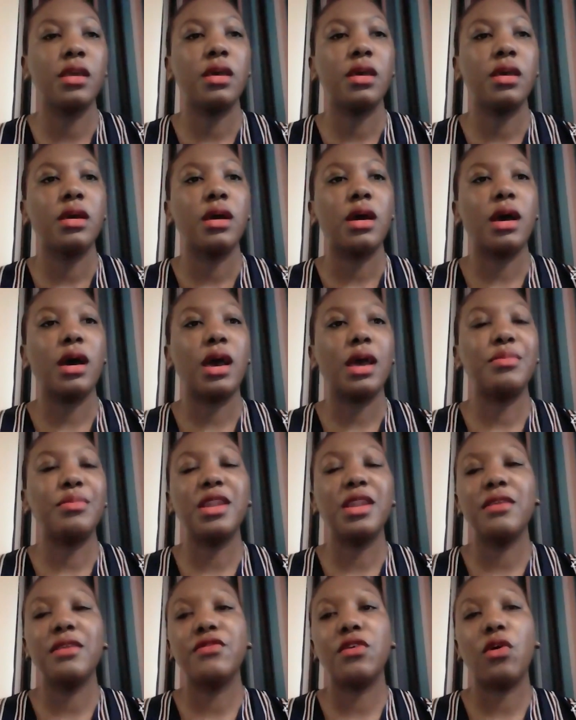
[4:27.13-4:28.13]
I
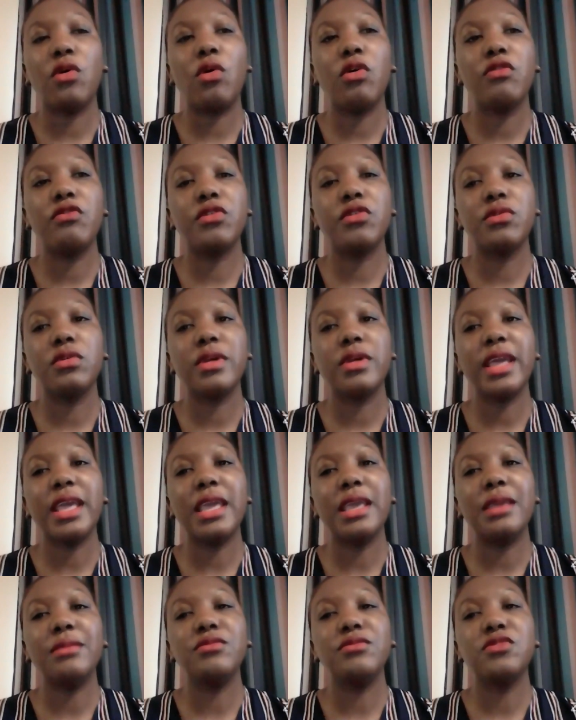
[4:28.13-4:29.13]
believe the overall
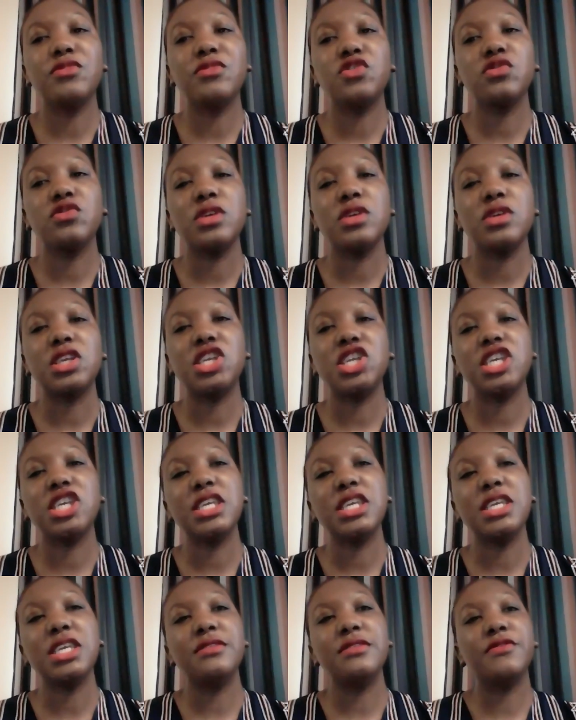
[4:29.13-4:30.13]
aim to
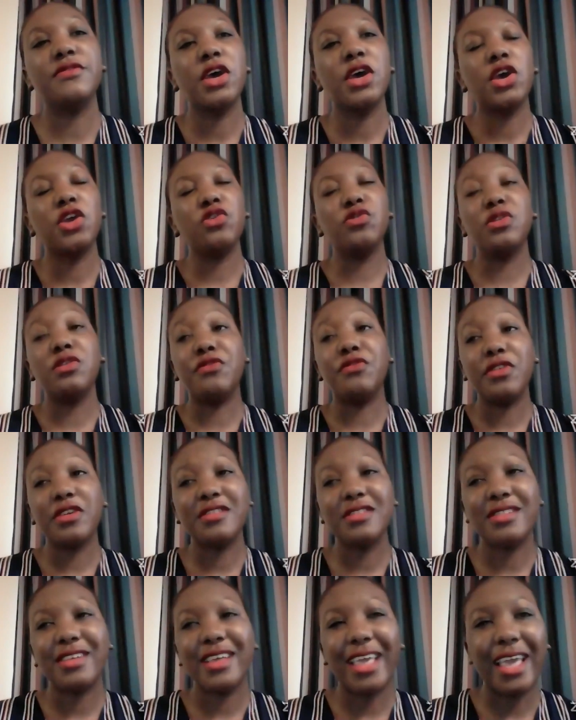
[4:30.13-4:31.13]
achieve universal
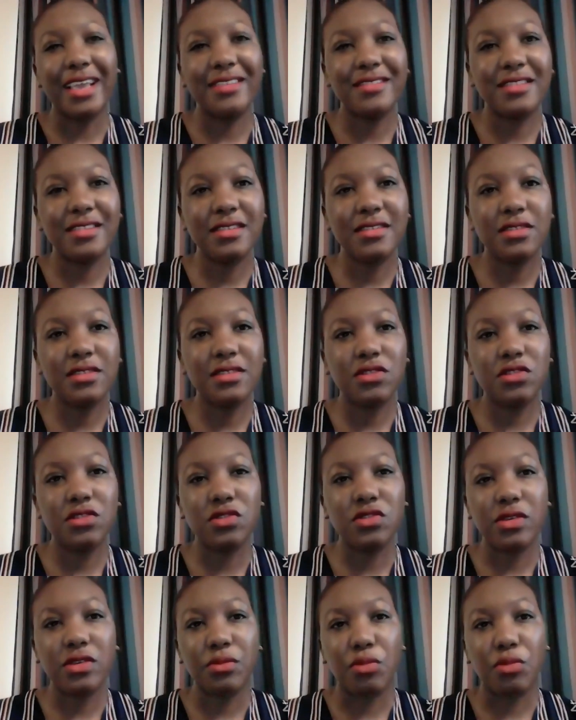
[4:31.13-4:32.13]
access to
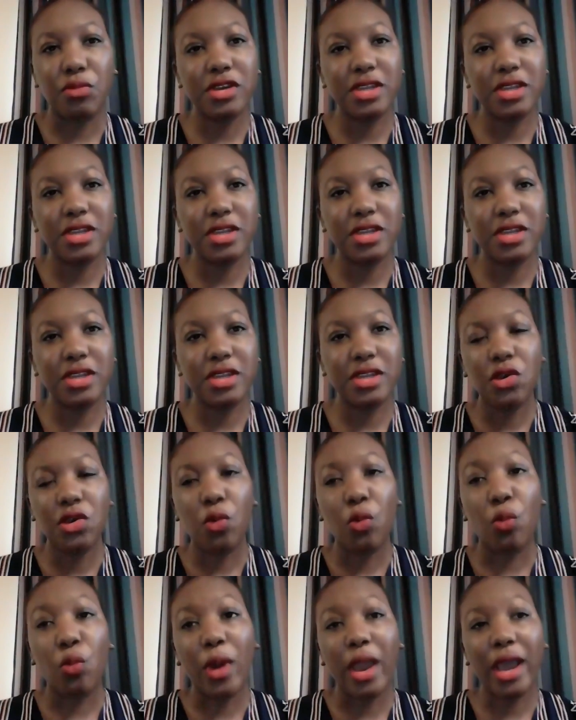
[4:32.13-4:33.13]
modern energy
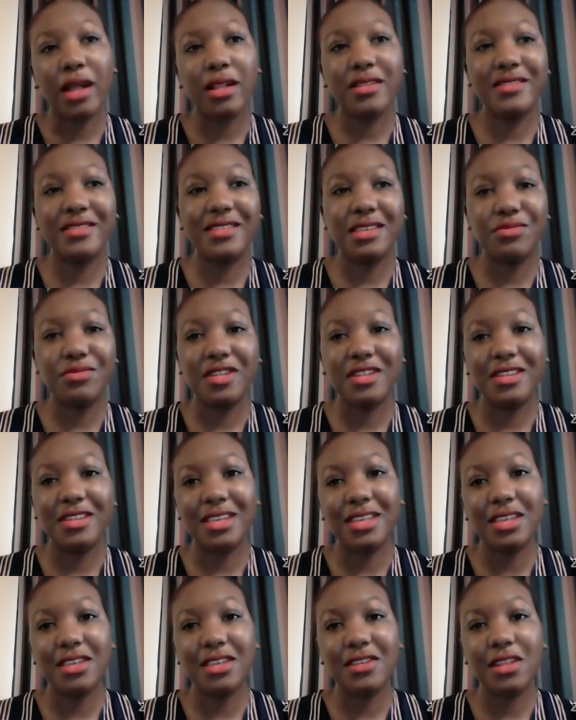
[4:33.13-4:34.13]
while
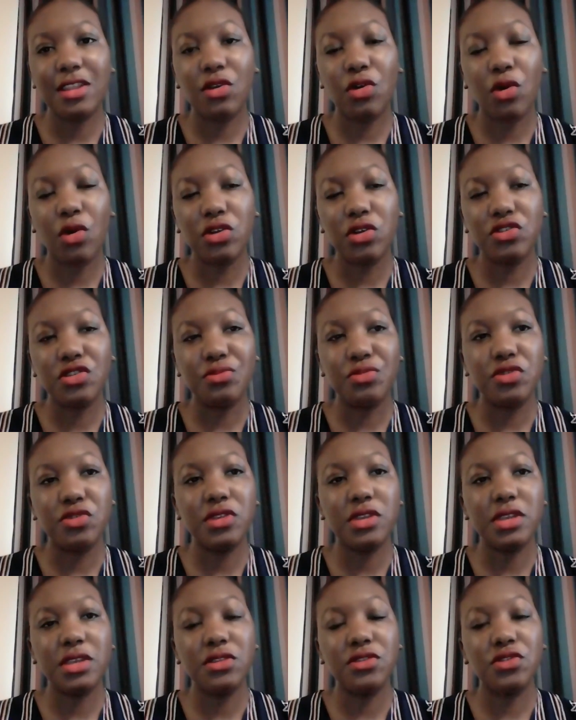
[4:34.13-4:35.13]
simultaneously
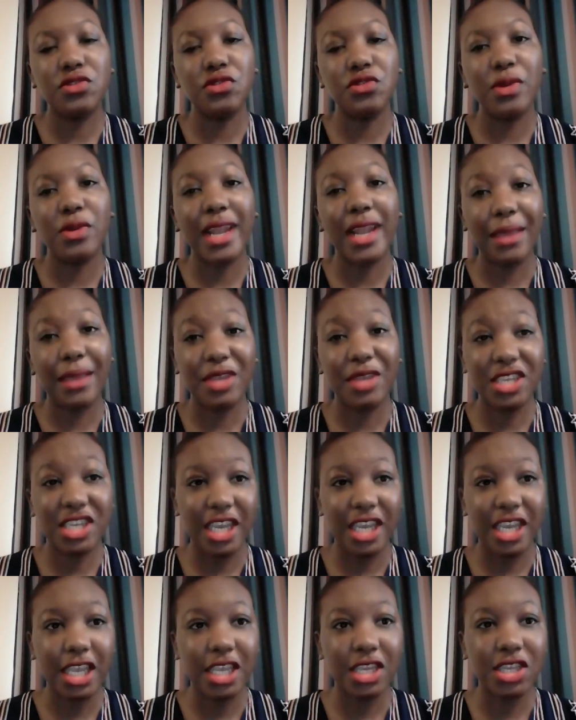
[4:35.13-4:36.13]
contributing to climate
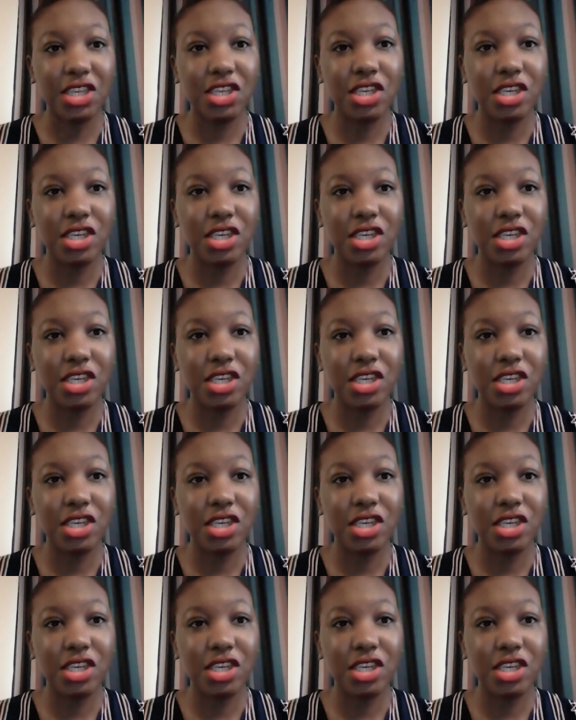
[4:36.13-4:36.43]
change